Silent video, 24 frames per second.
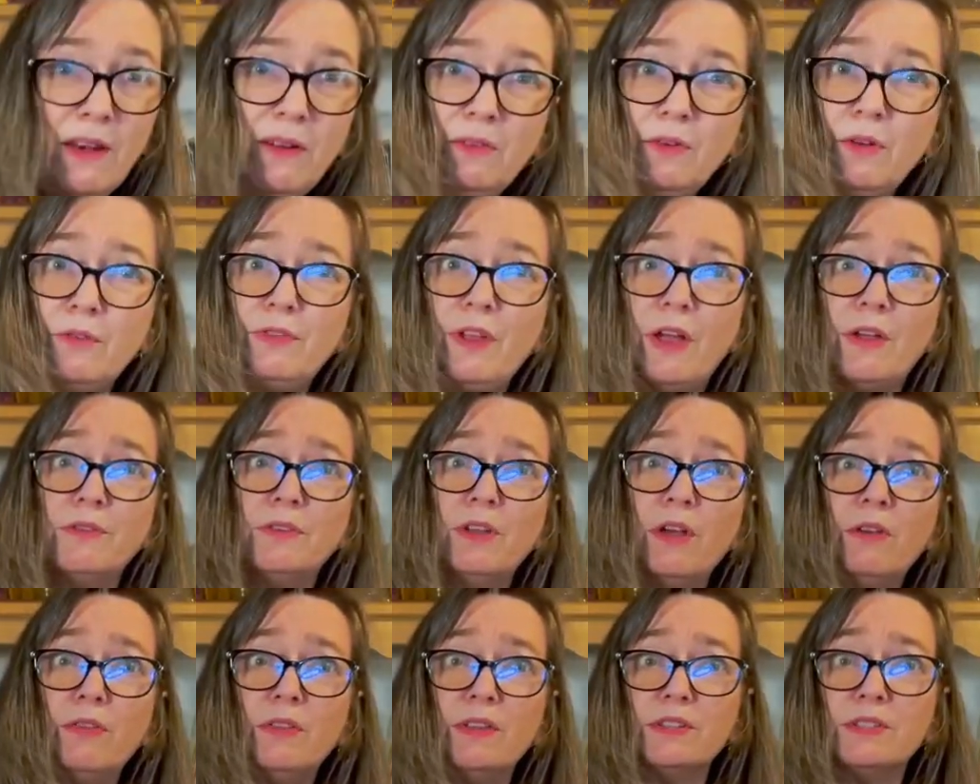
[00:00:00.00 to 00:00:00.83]
I don't know if y'all
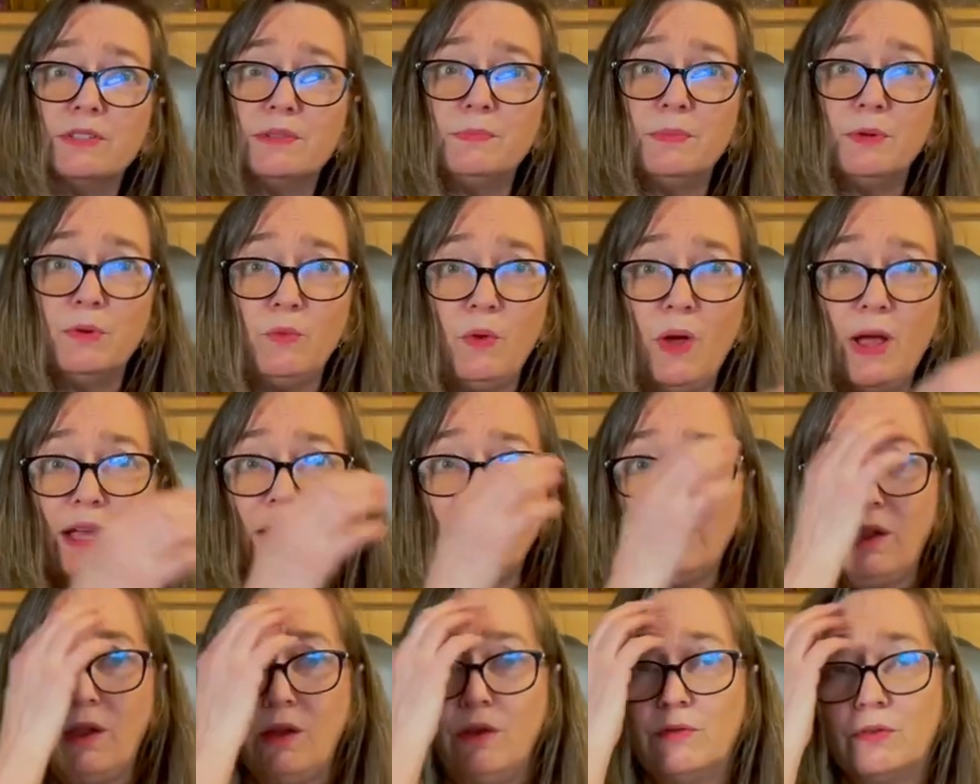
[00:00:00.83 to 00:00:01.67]
know this, but
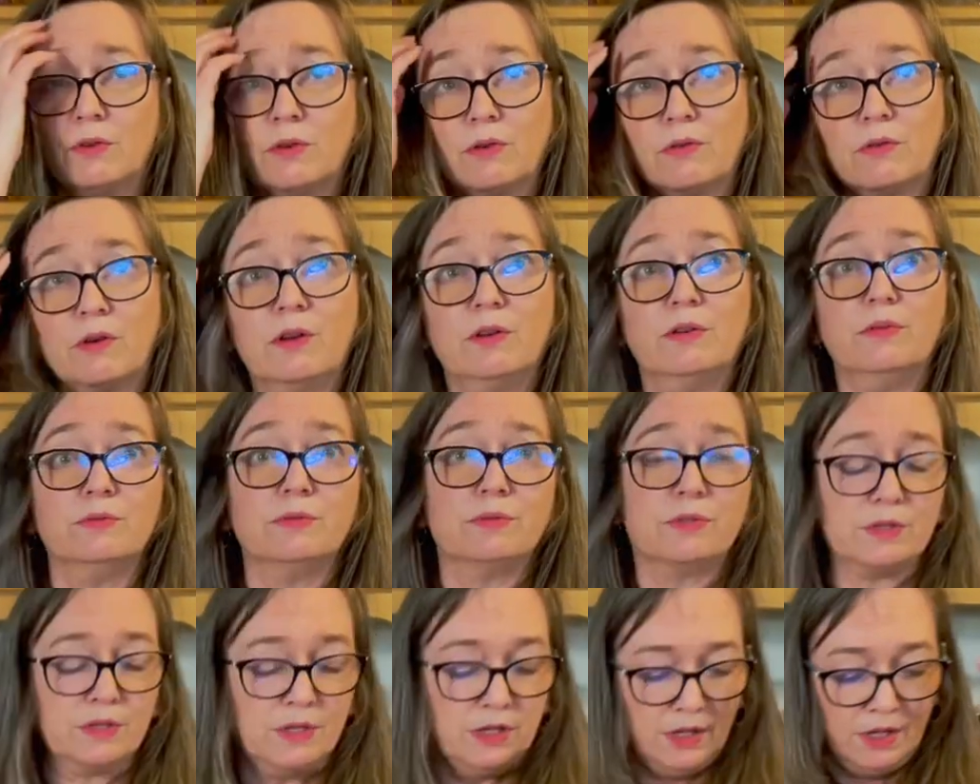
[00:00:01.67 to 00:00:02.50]
white clover
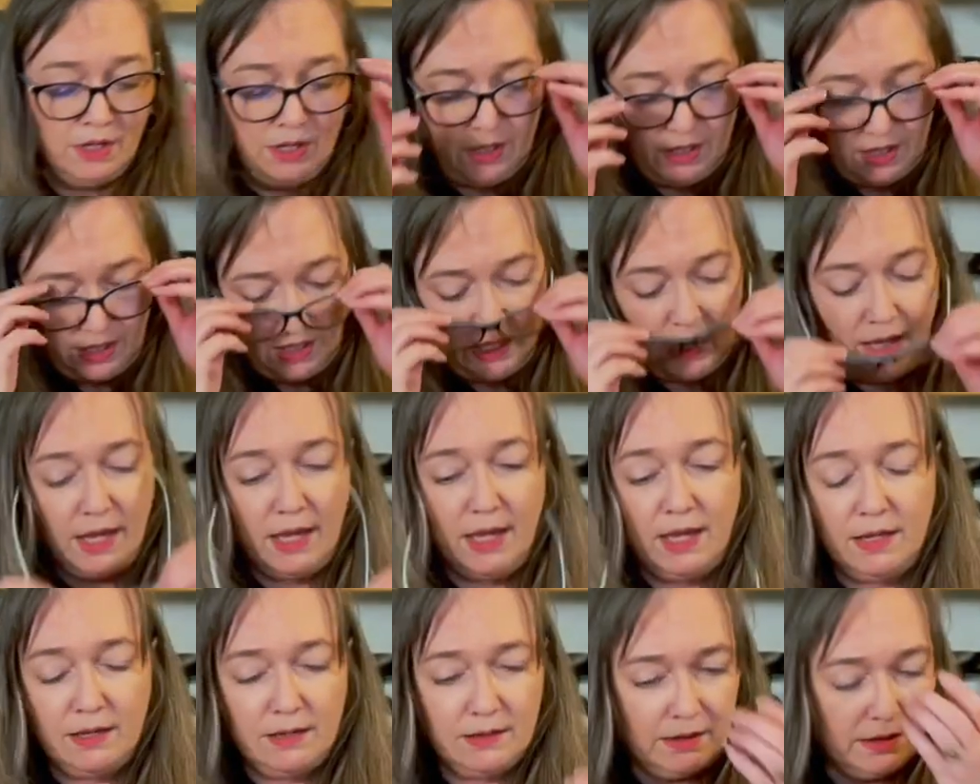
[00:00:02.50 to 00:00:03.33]
grows
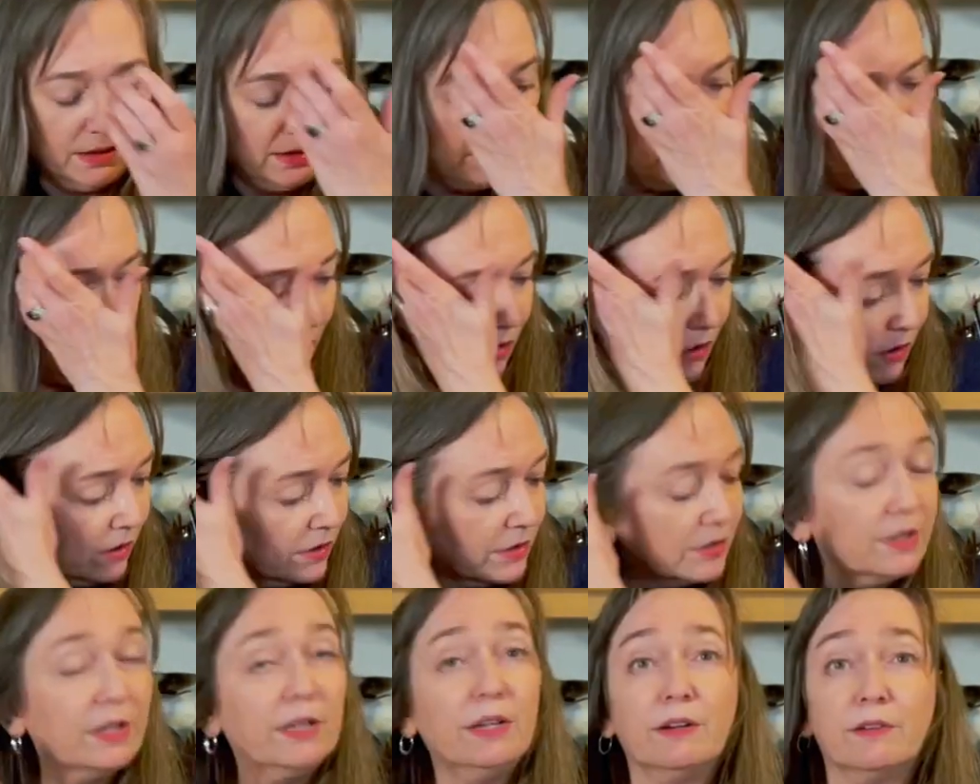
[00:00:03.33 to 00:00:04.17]
in
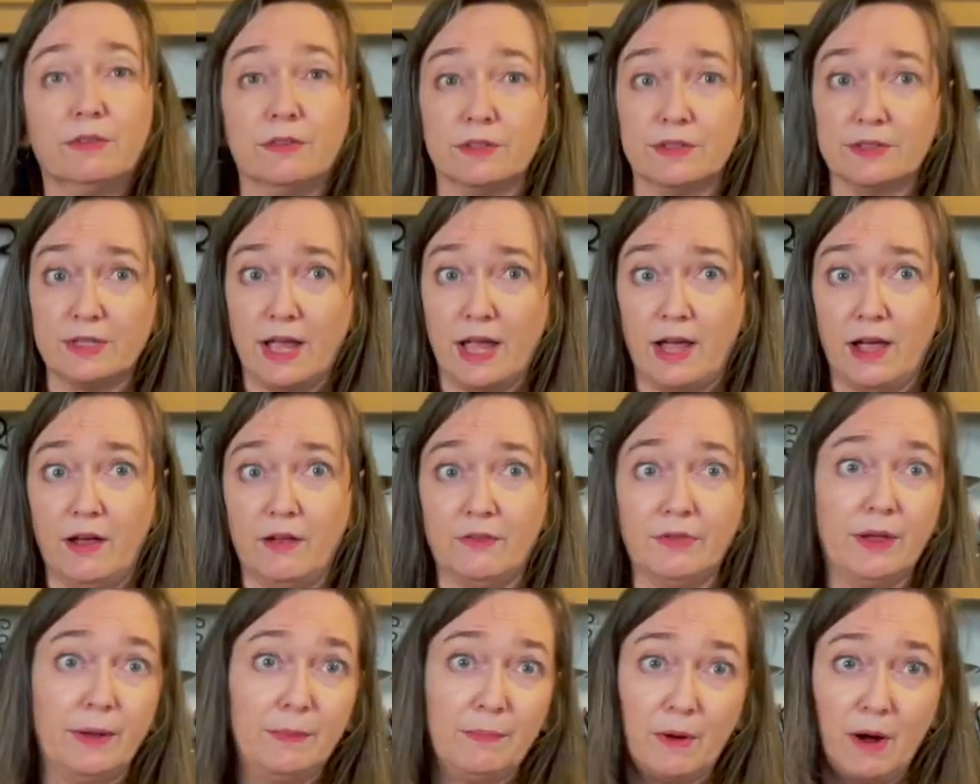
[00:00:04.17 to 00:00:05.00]
yards here in the
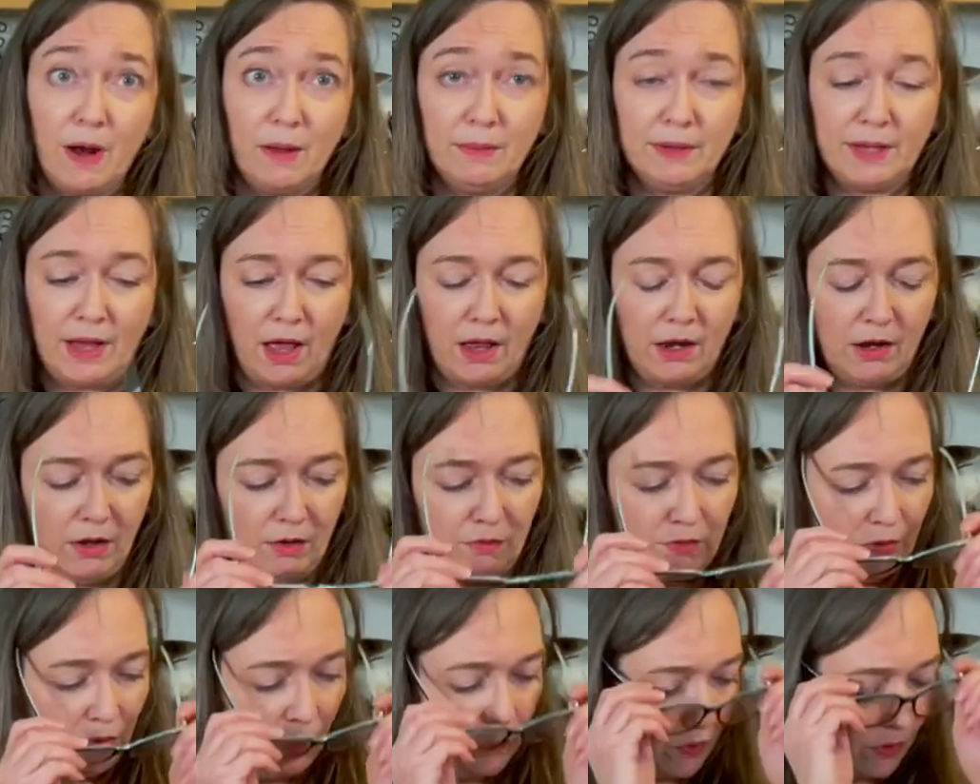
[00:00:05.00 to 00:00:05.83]
South, probably all
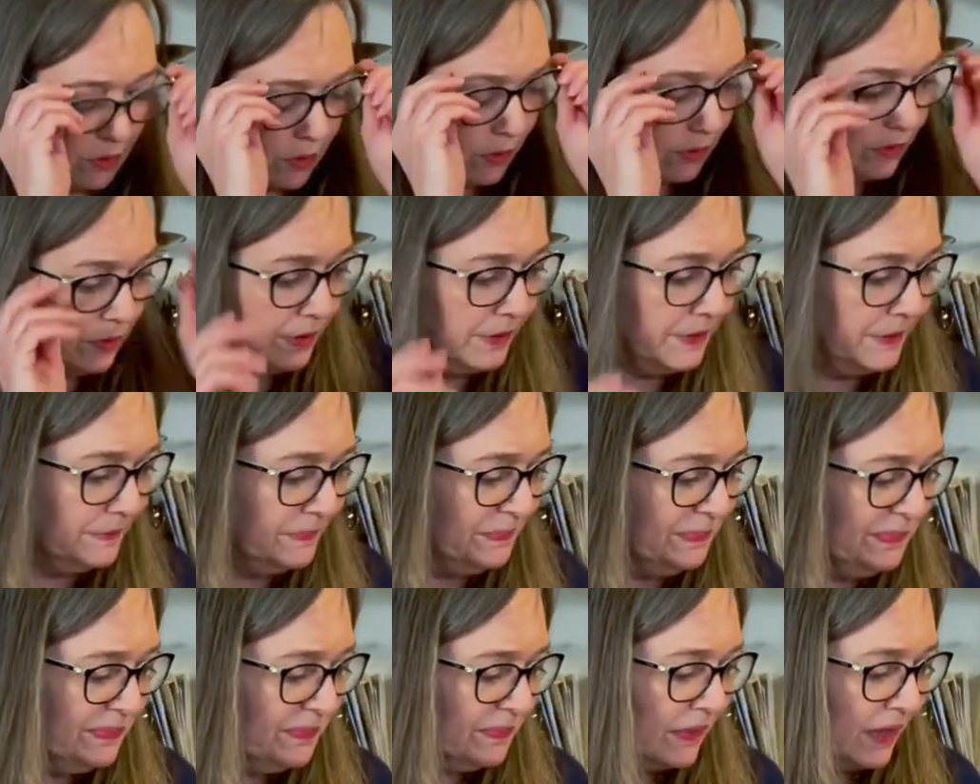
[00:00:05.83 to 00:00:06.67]
over the world.
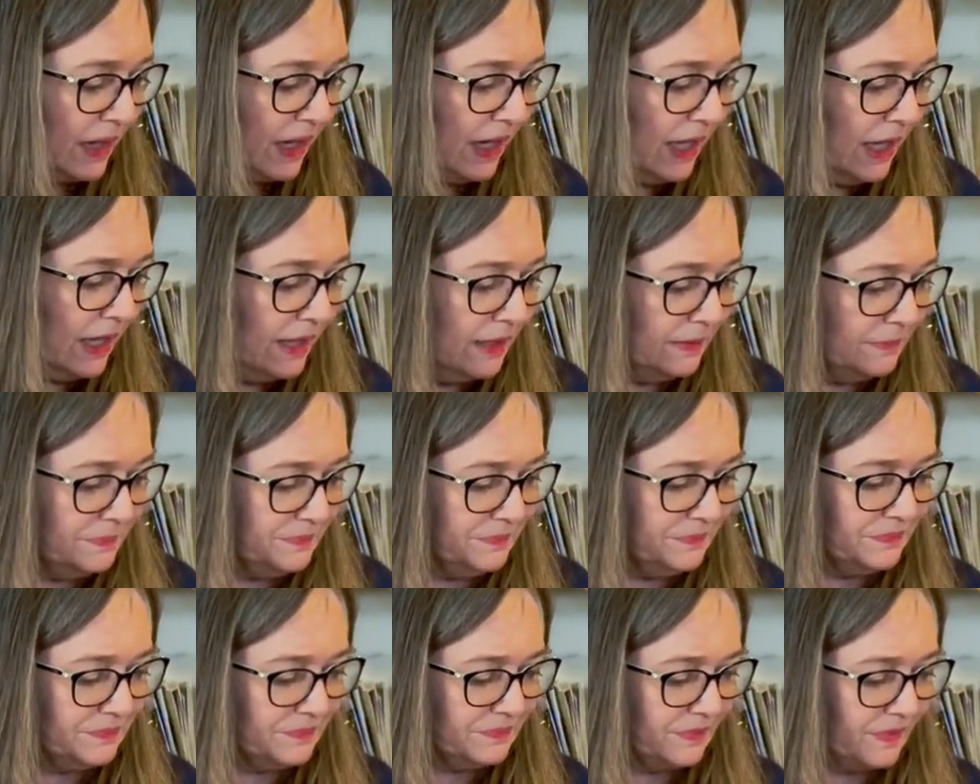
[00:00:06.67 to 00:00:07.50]

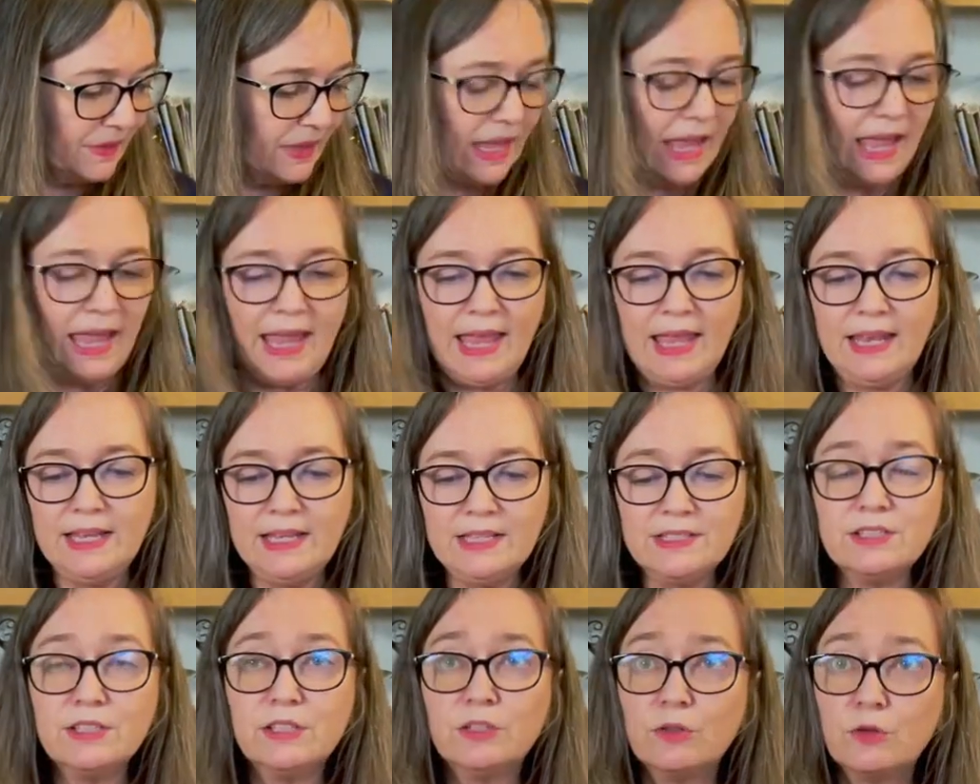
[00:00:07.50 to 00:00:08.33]
Um, and
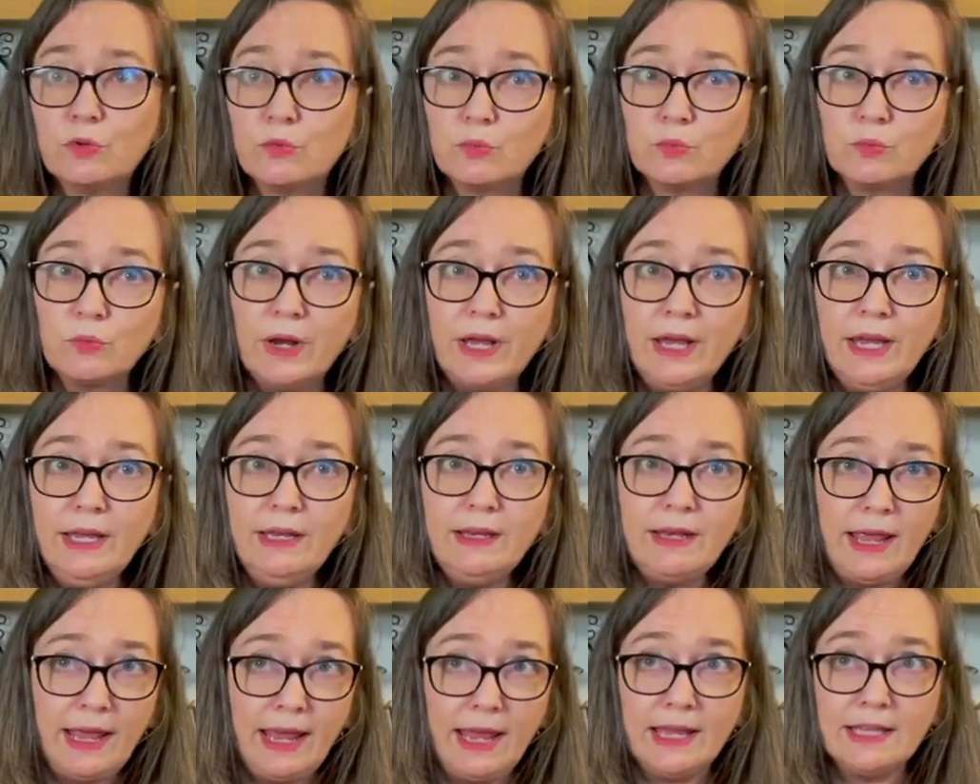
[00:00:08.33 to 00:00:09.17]
it's a
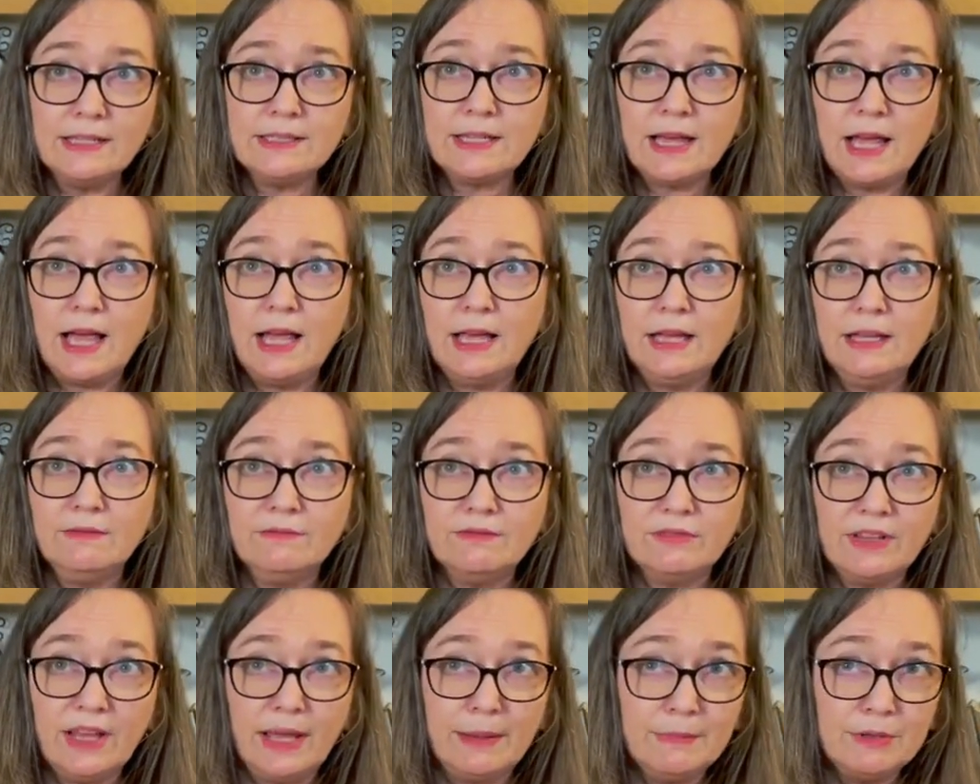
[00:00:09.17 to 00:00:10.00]
great
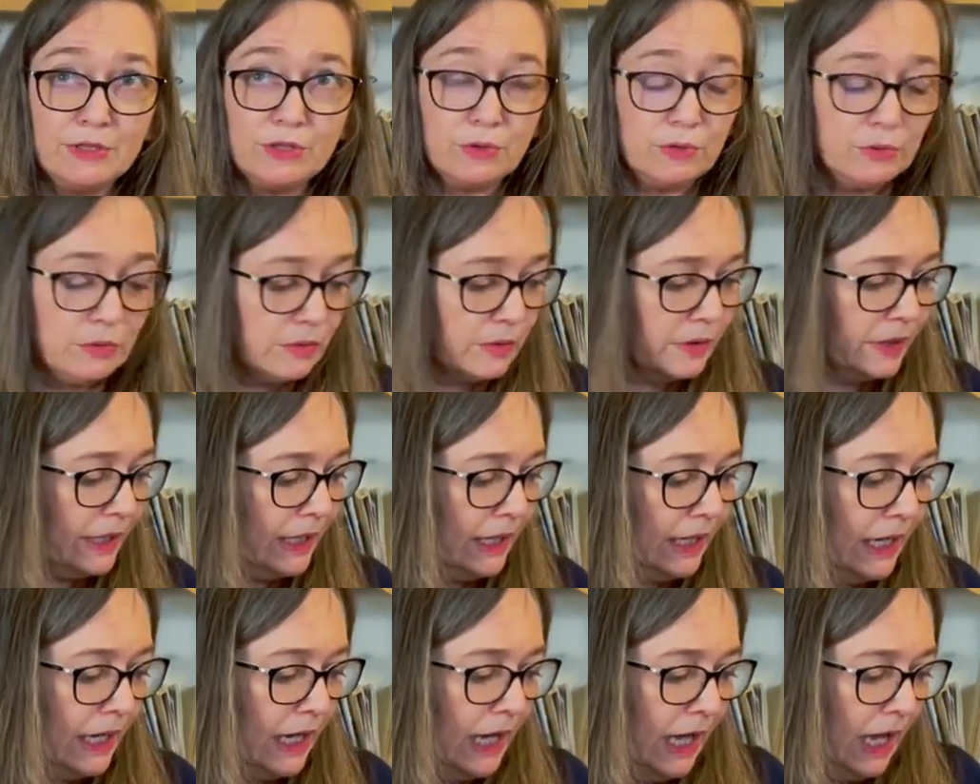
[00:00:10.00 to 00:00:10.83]

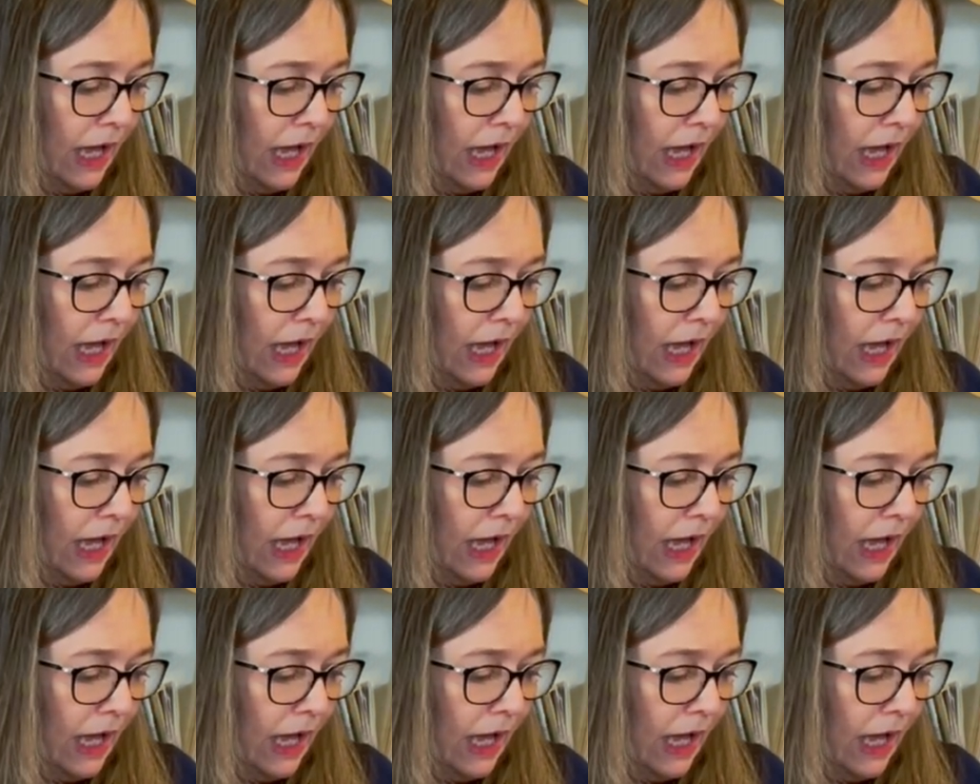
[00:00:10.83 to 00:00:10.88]
anti-inflammatory.